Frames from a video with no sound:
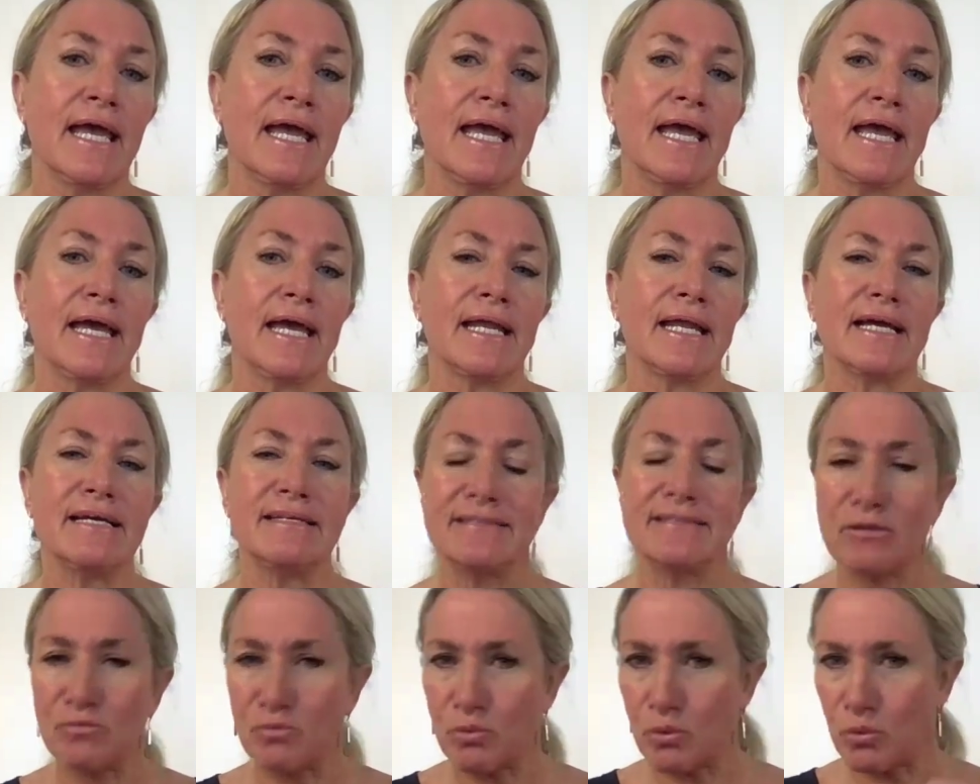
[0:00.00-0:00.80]
And I
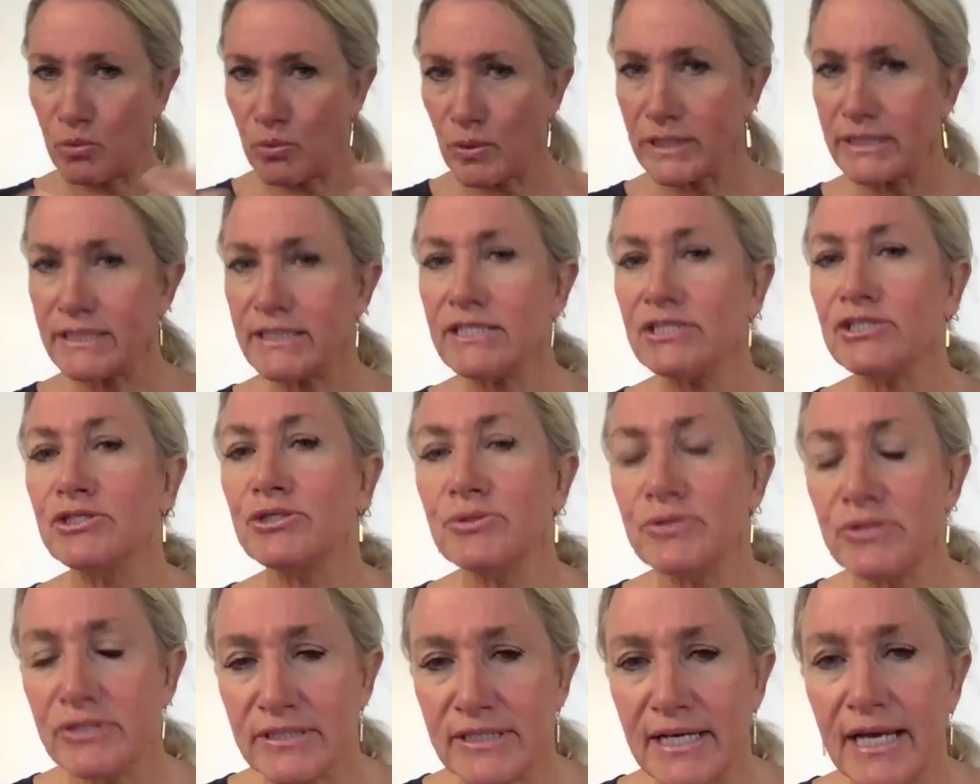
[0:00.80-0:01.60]
said, well, what did
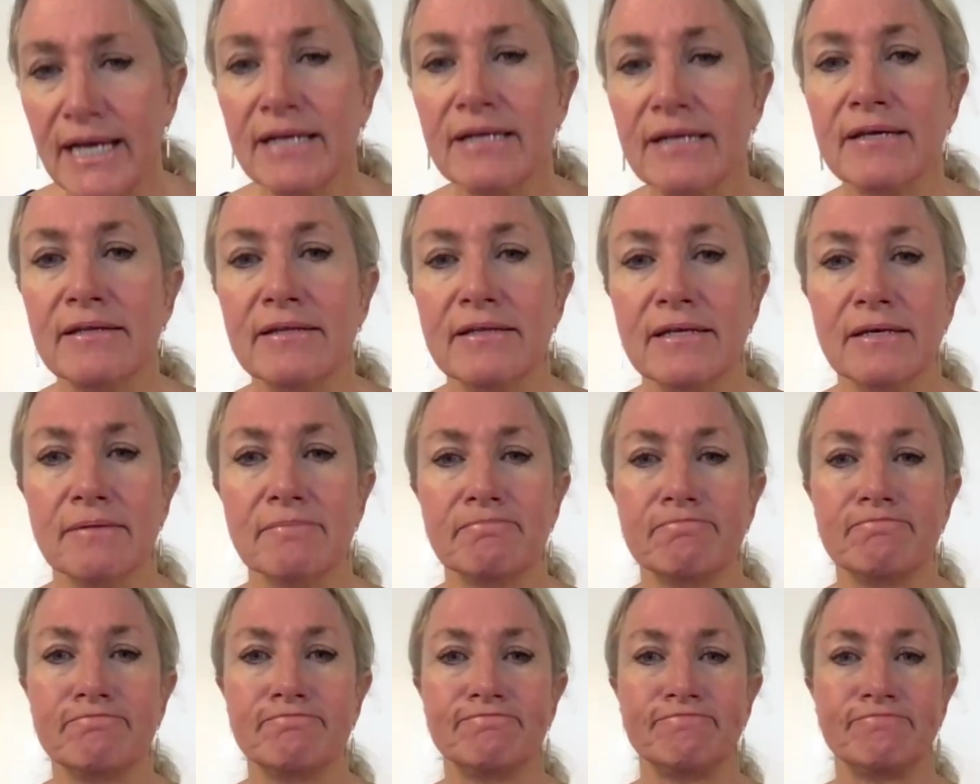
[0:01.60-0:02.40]
you say to
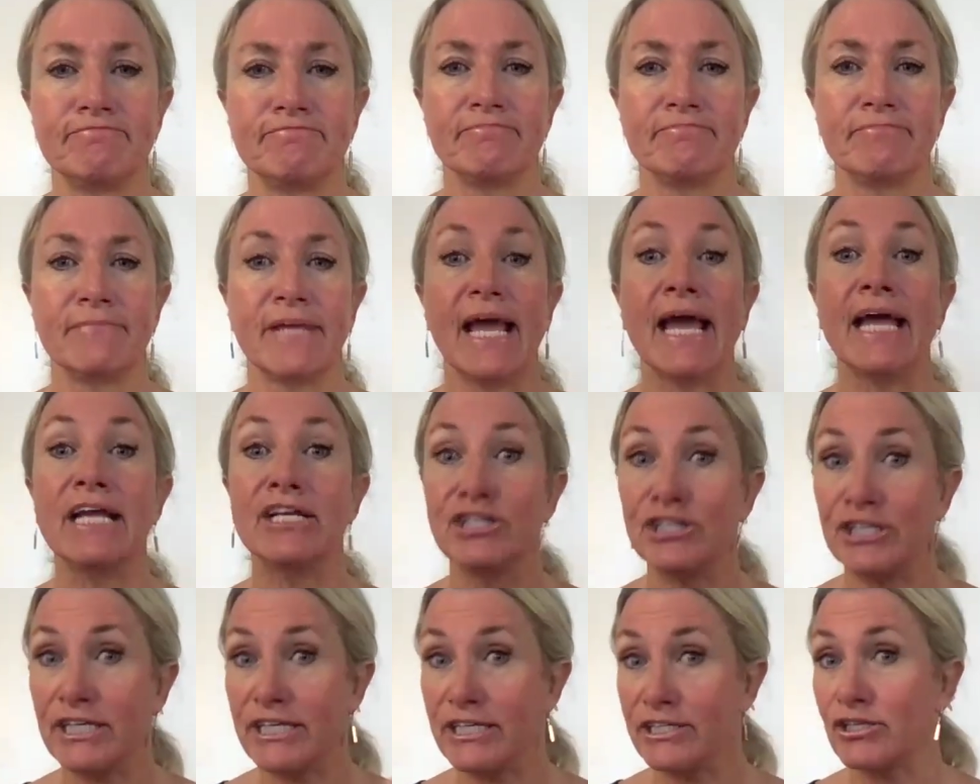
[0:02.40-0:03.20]
them? And
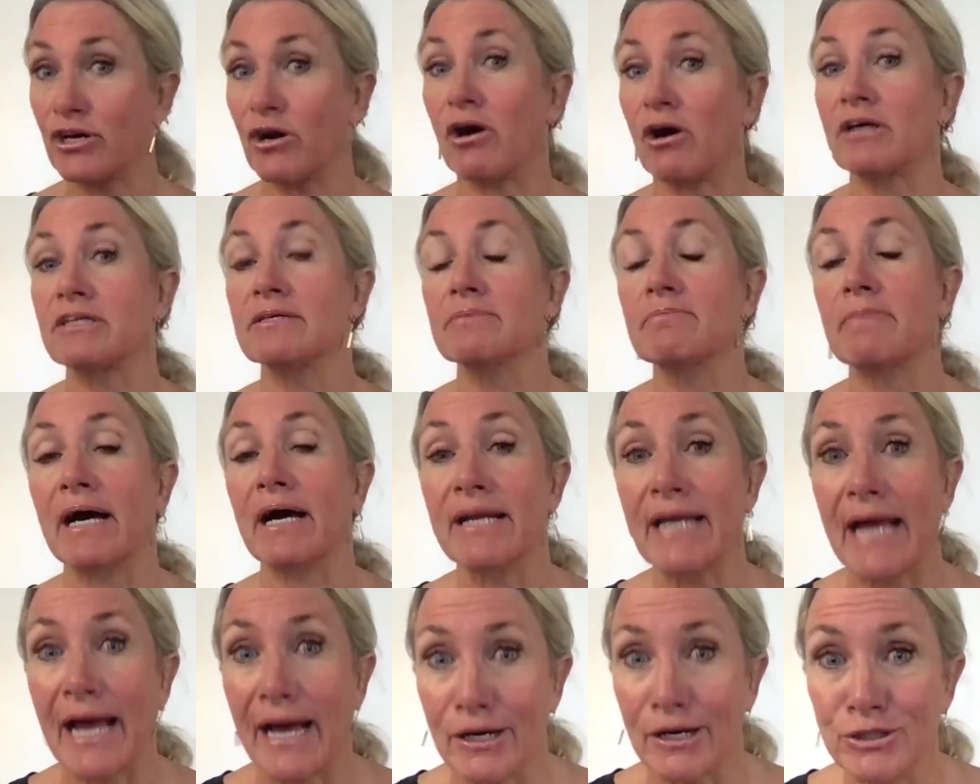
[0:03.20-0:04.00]
she talked
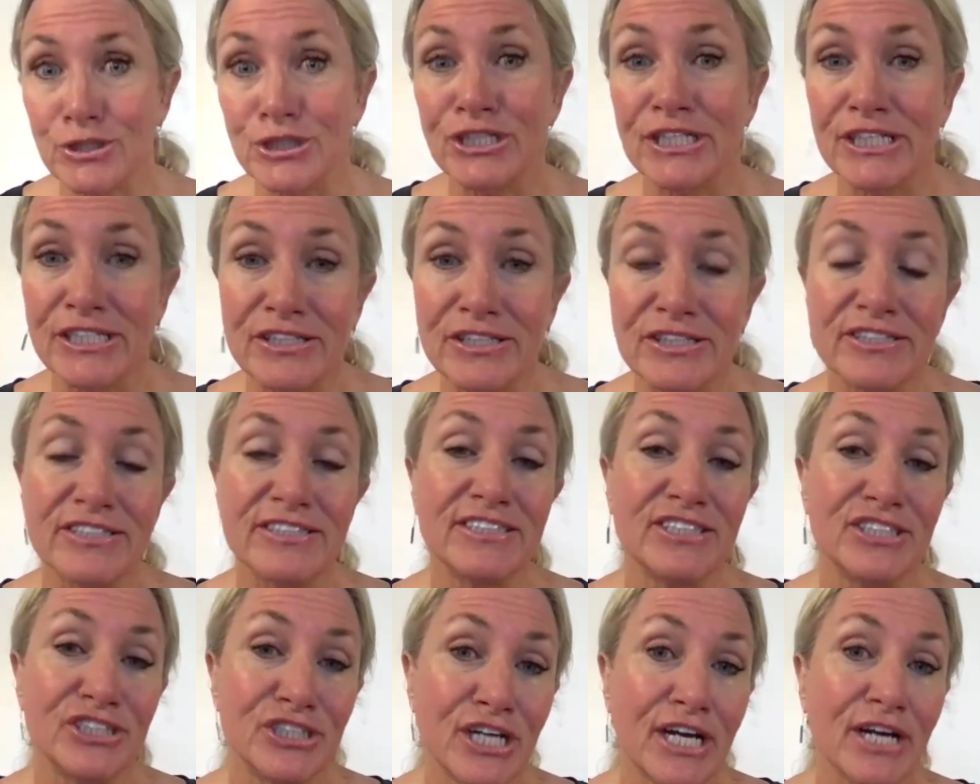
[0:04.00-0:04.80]
about how she
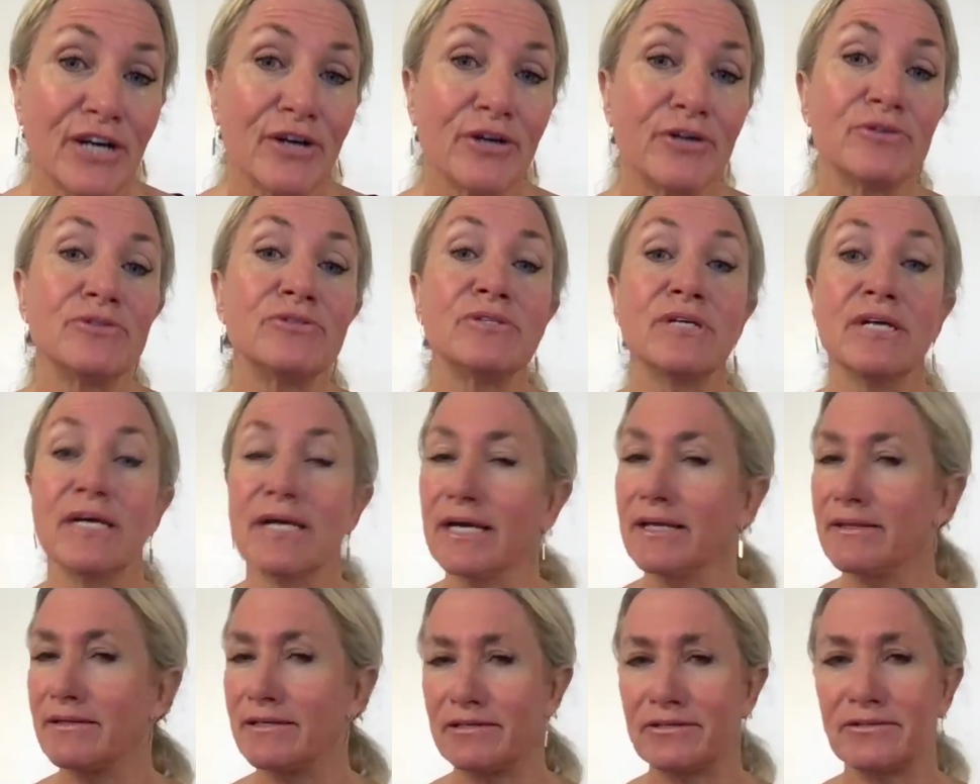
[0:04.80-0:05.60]
shares
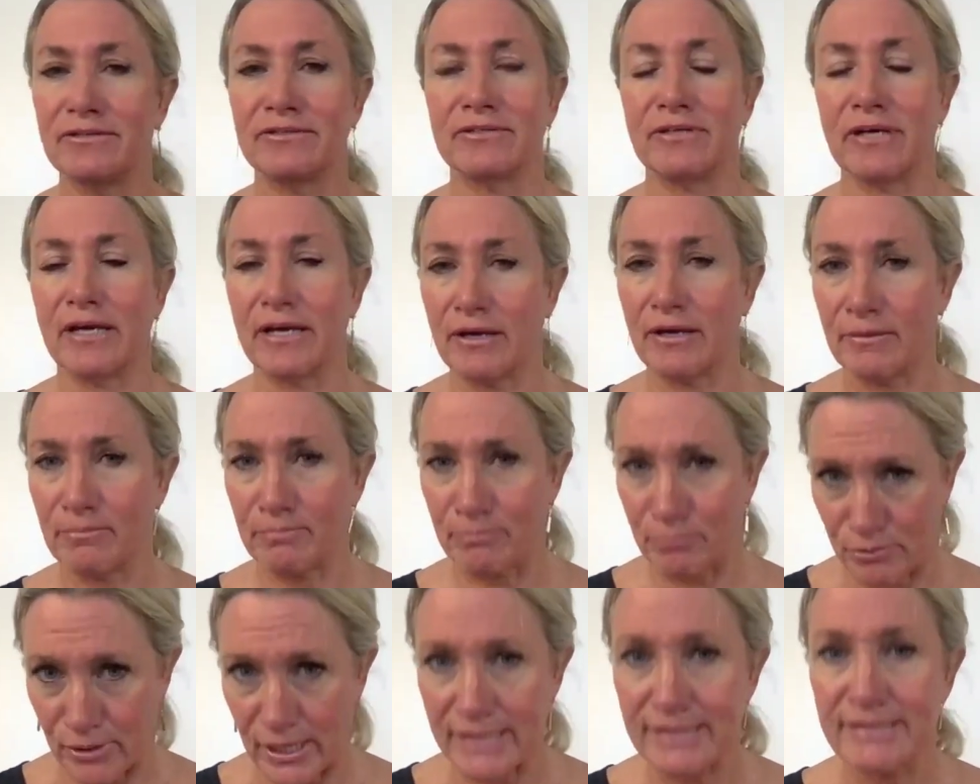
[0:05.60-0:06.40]
this
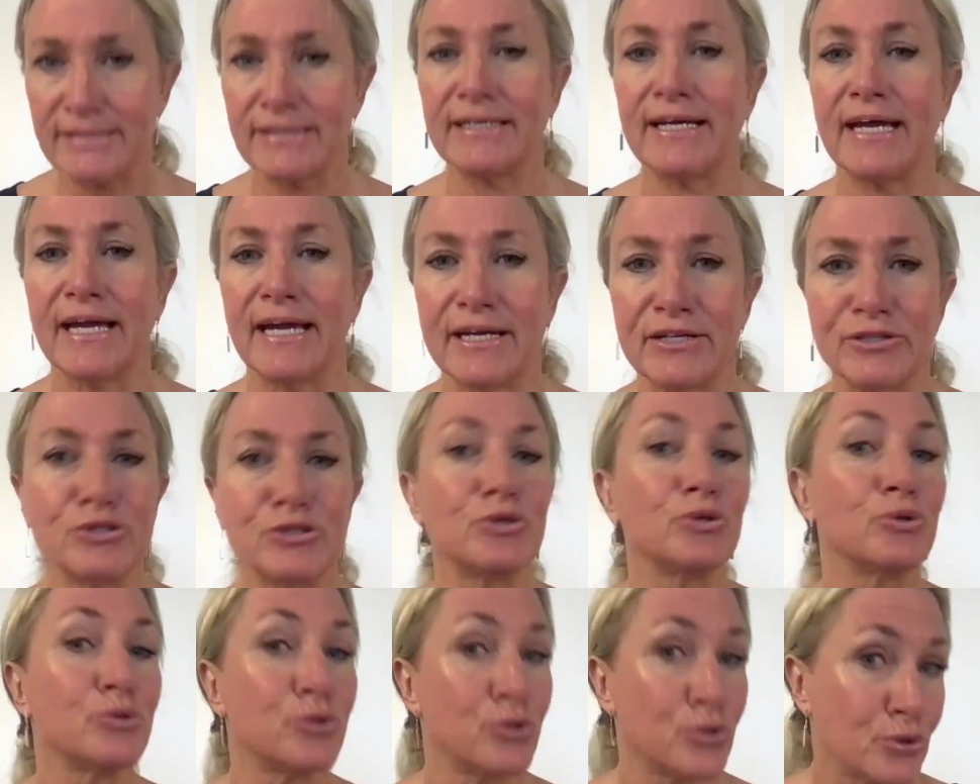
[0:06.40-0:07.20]
breast
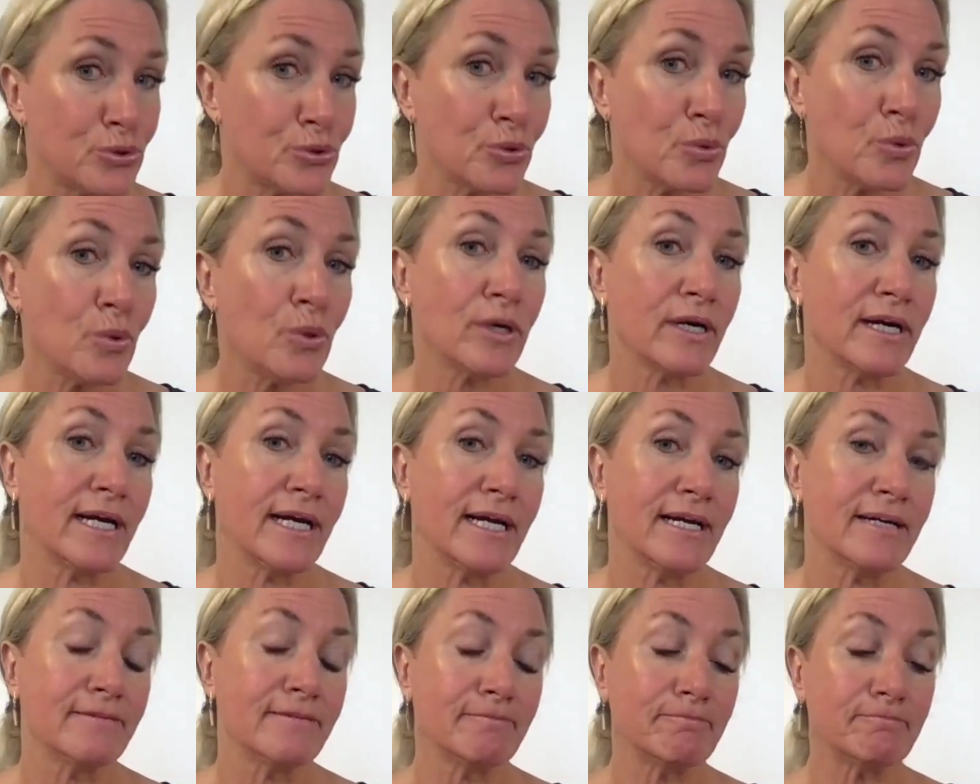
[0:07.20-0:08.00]
cancer
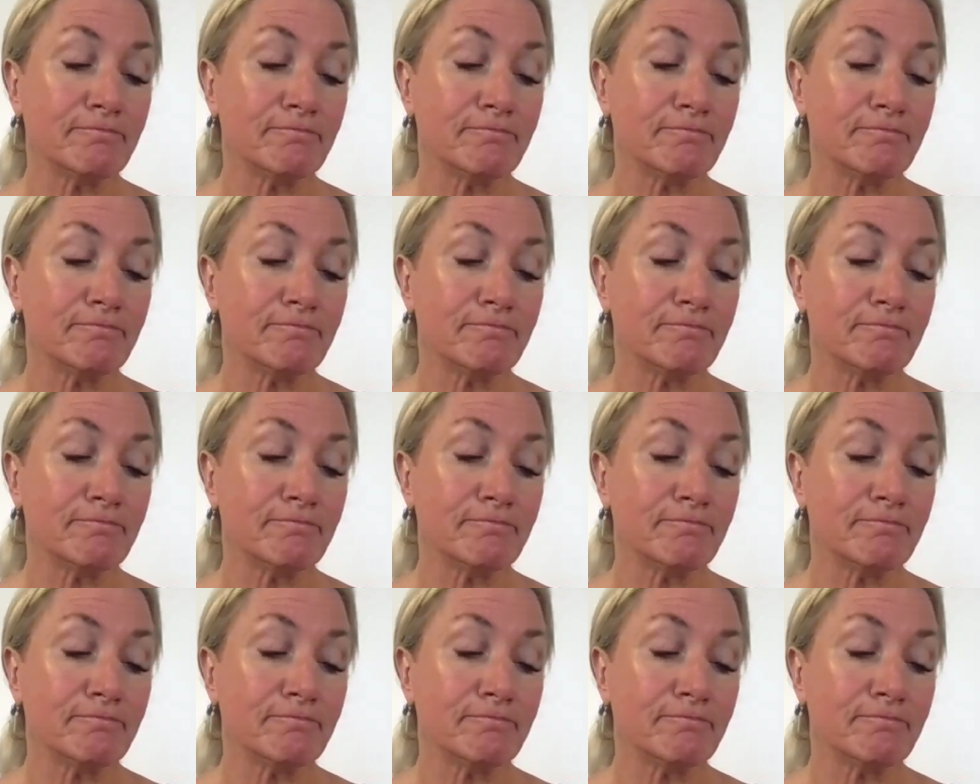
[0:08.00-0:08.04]
story.